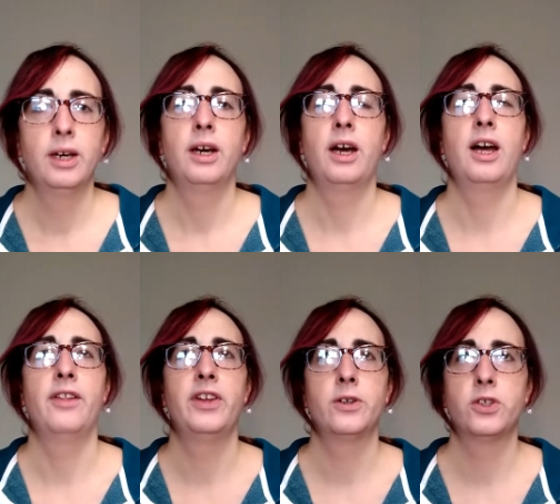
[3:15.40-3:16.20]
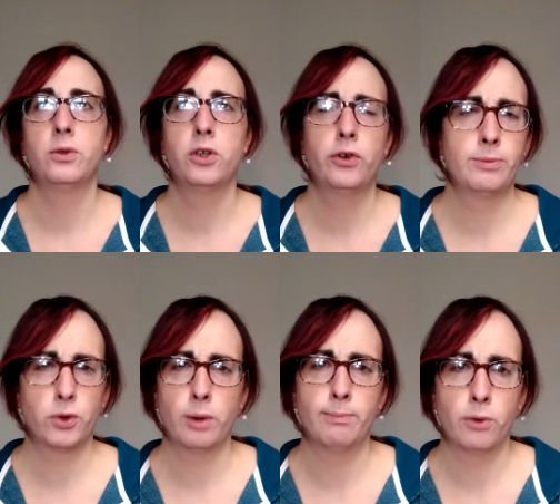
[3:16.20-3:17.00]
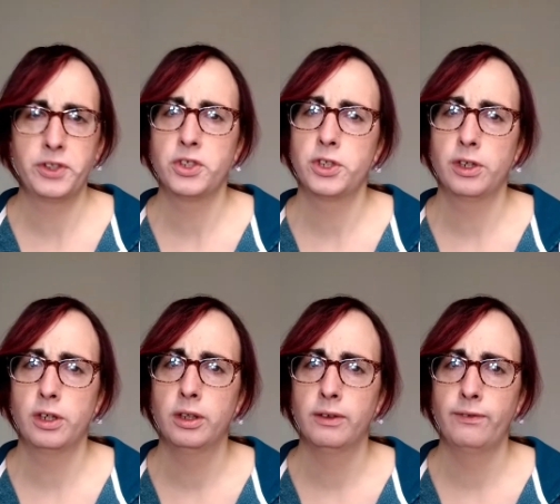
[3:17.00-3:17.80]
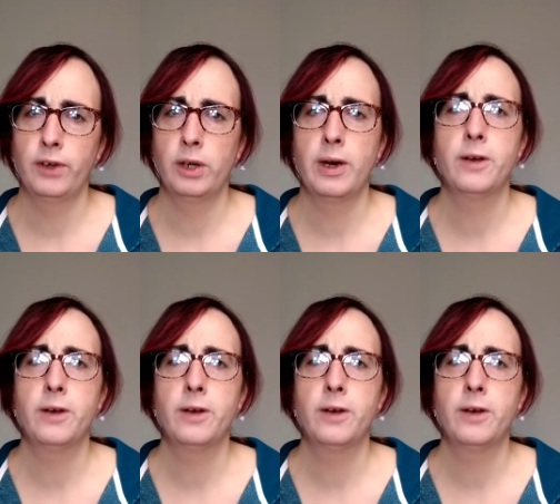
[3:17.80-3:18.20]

they also don't absorb moisture very well.